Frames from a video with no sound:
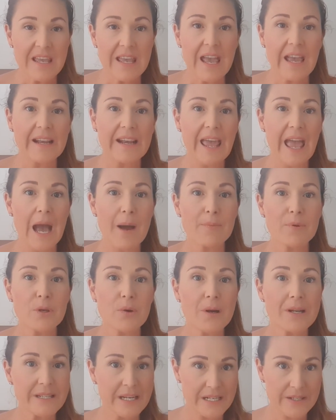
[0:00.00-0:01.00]
and help you
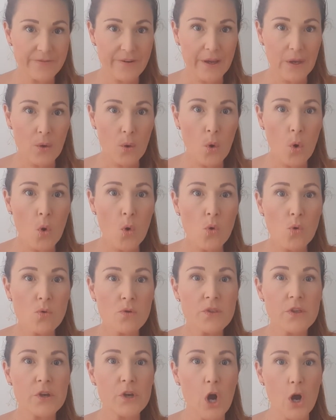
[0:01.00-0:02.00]
identify all
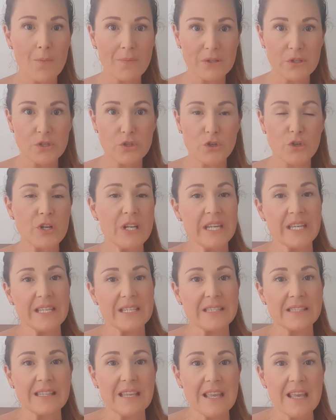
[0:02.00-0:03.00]
the common
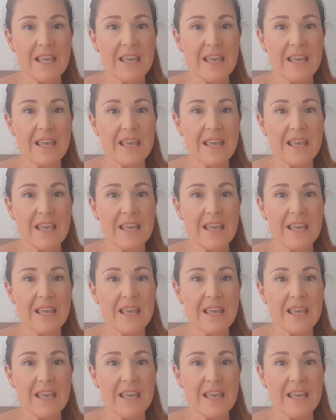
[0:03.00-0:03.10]
triggers